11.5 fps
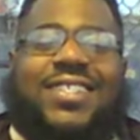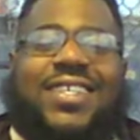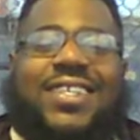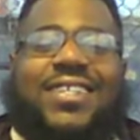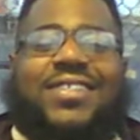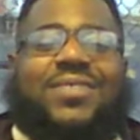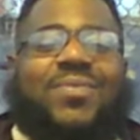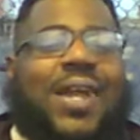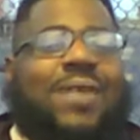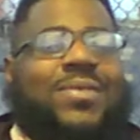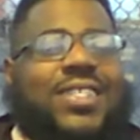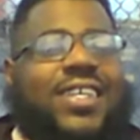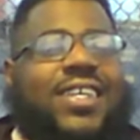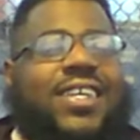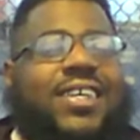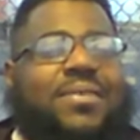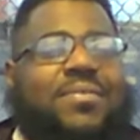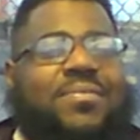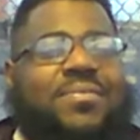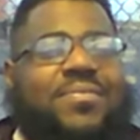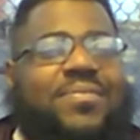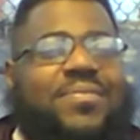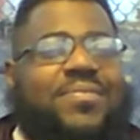scenes when I was a kid.
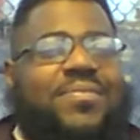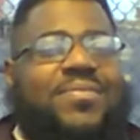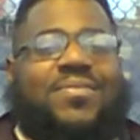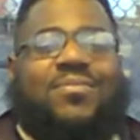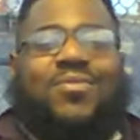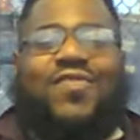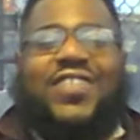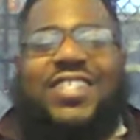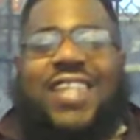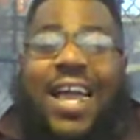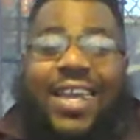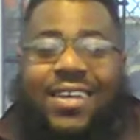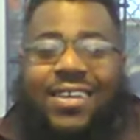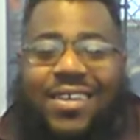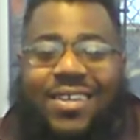Movies like